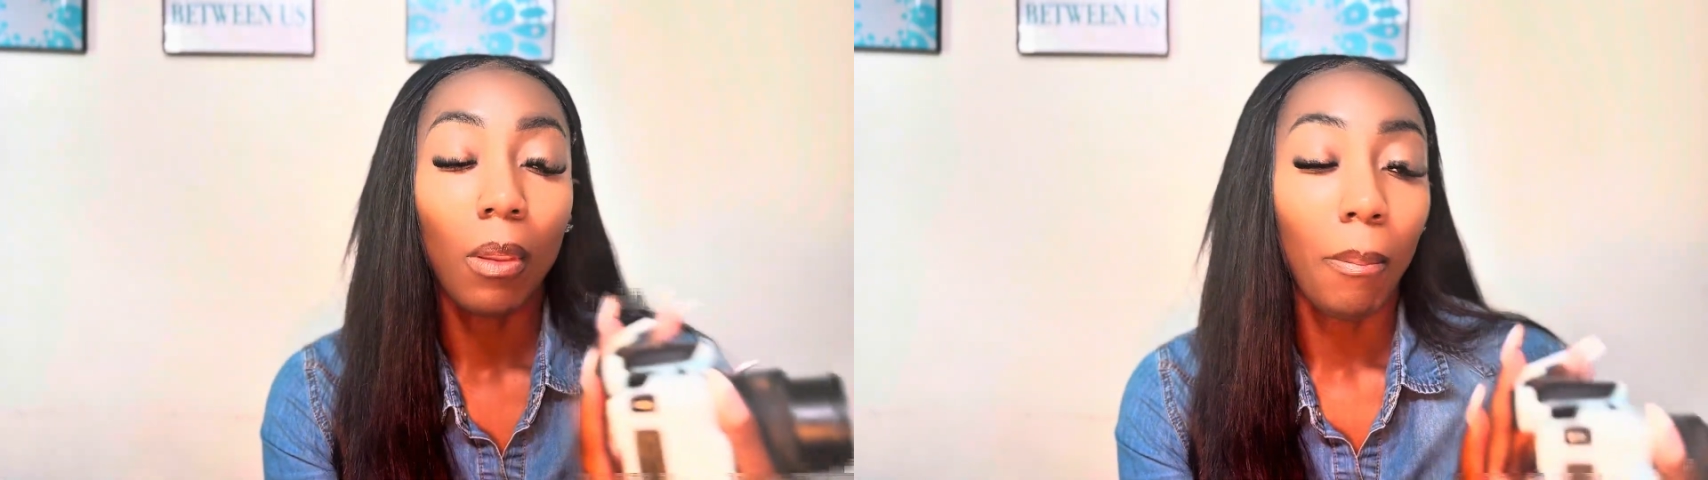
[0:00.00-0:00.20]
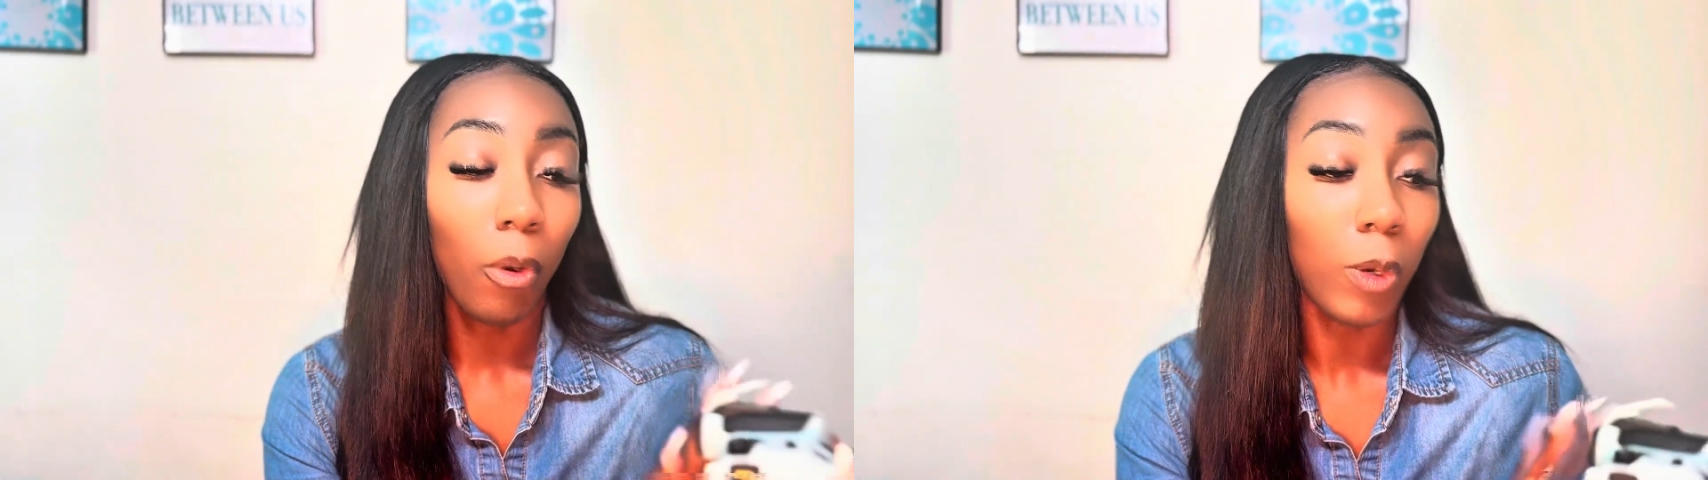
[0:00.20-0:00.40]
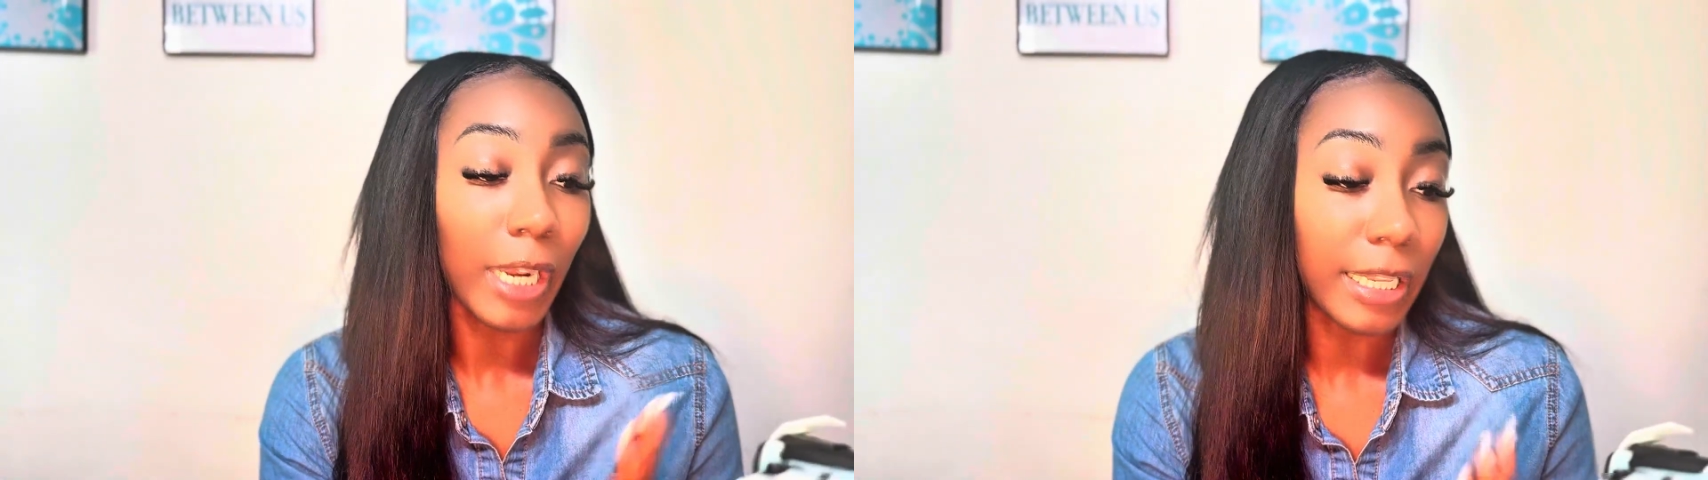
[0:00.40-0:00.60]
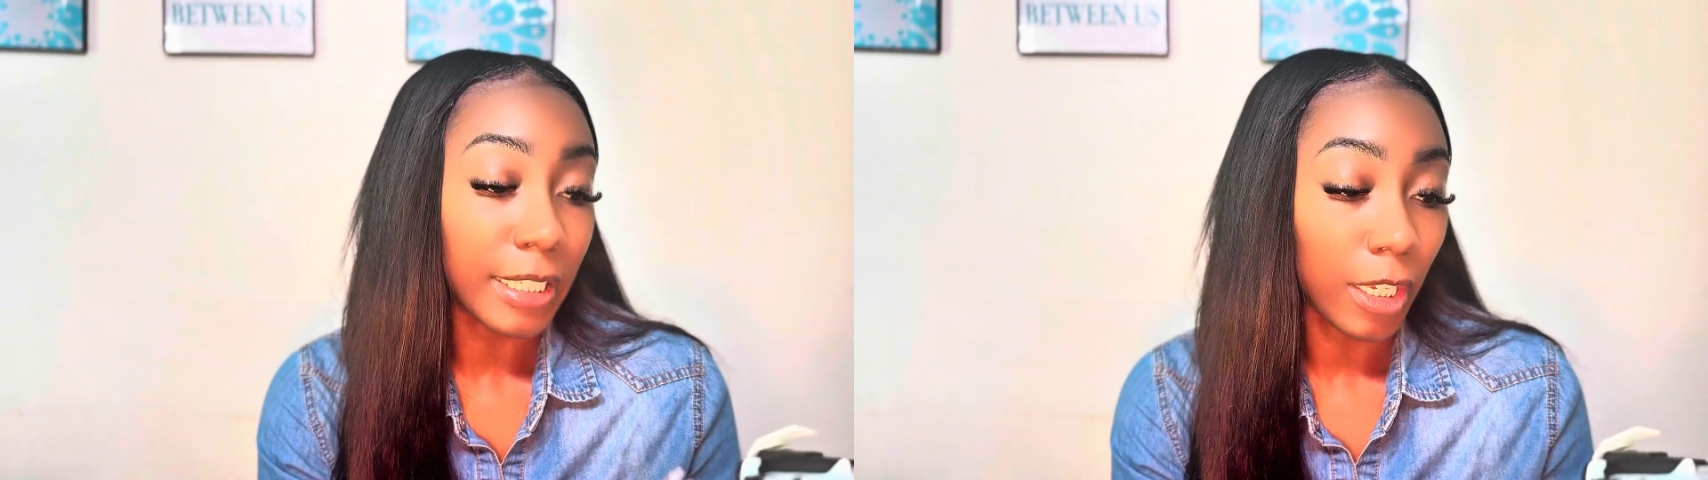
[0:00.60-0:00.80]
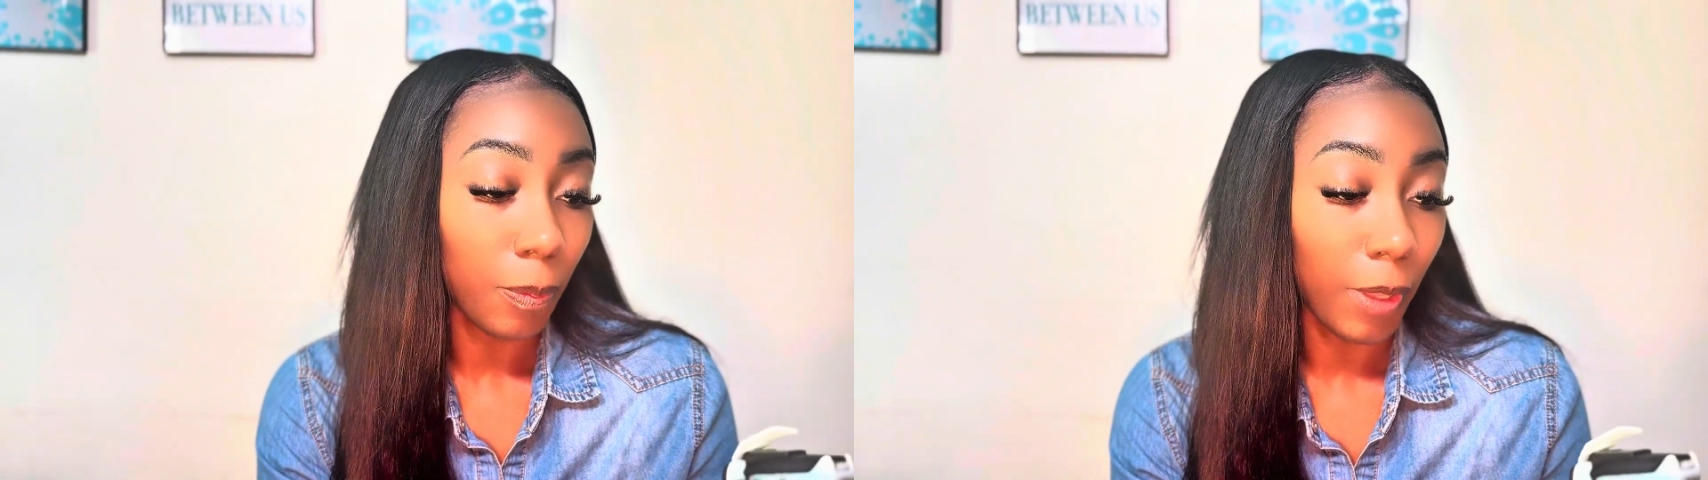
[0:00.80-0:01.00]
But when I
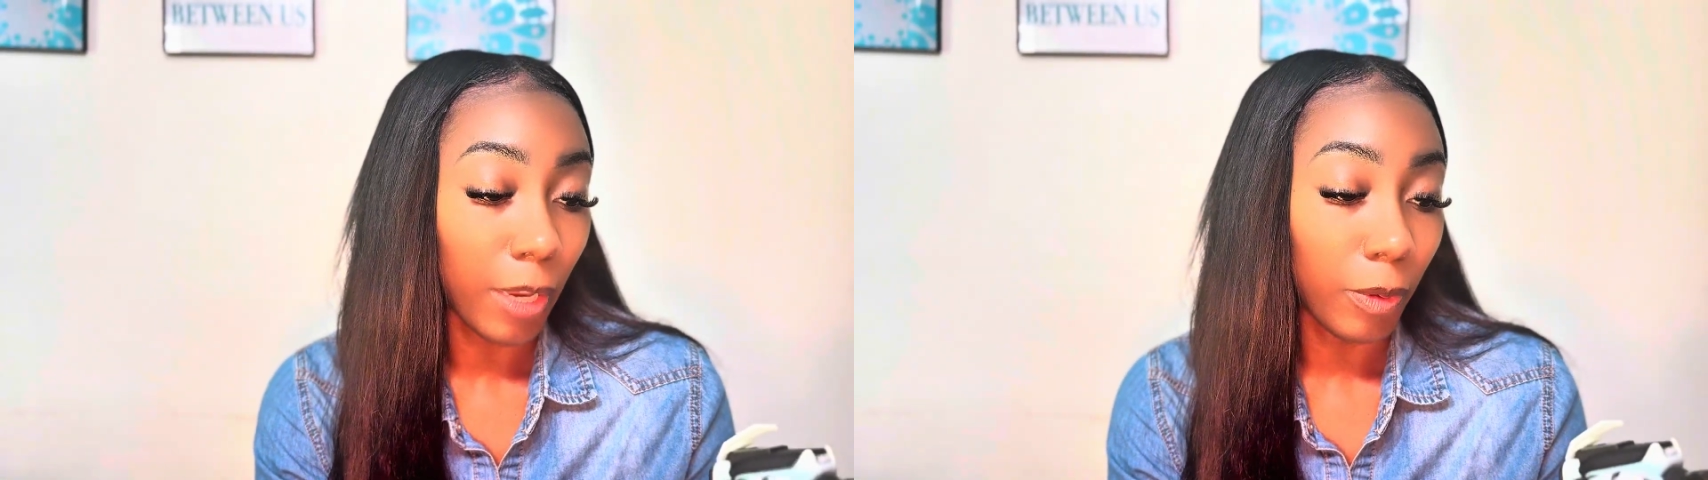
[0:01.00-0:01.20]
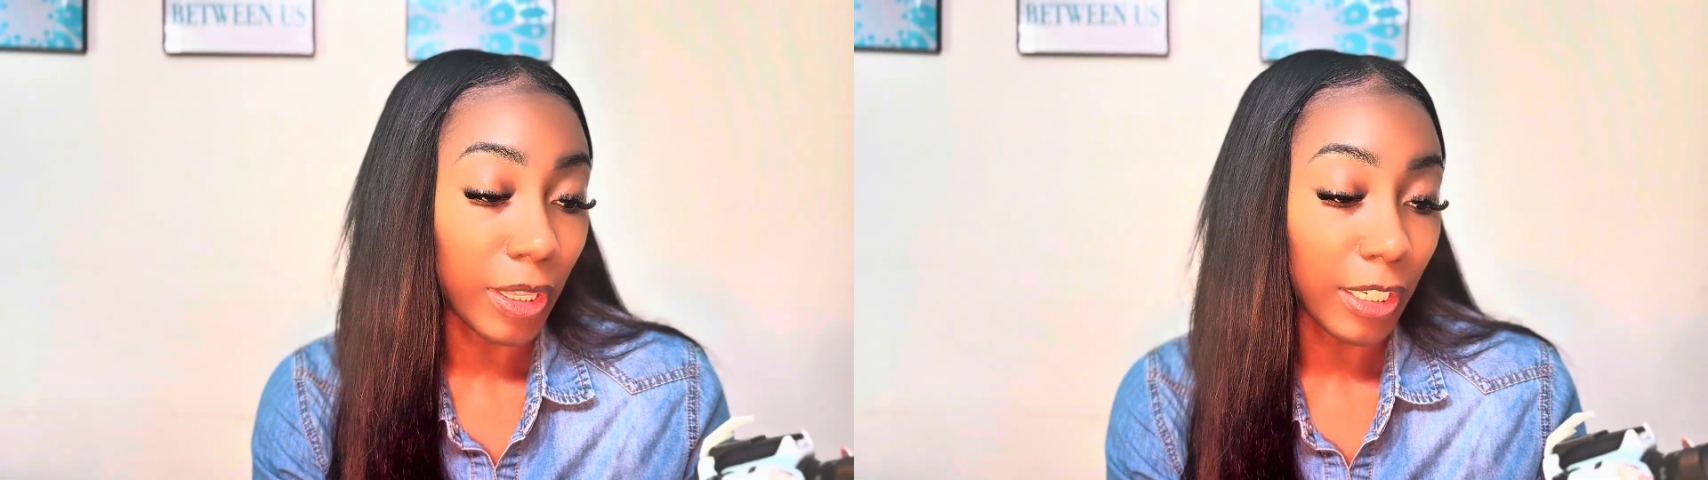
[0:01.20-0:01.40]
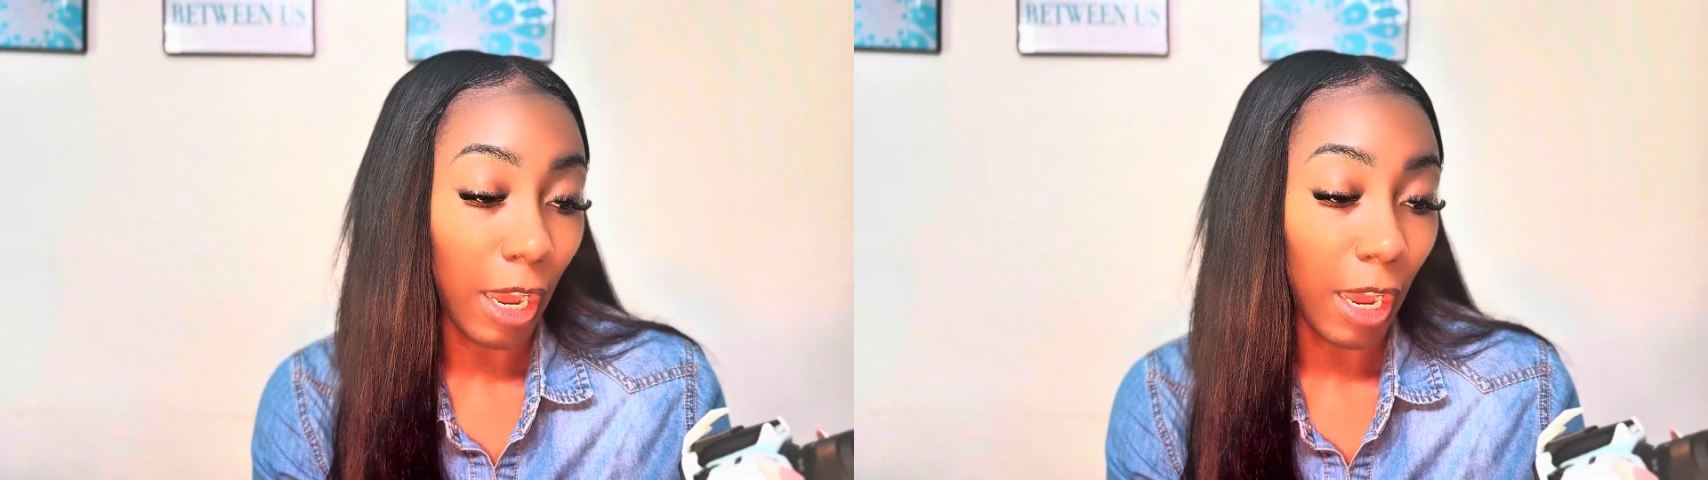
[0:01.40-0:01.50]
did play with it,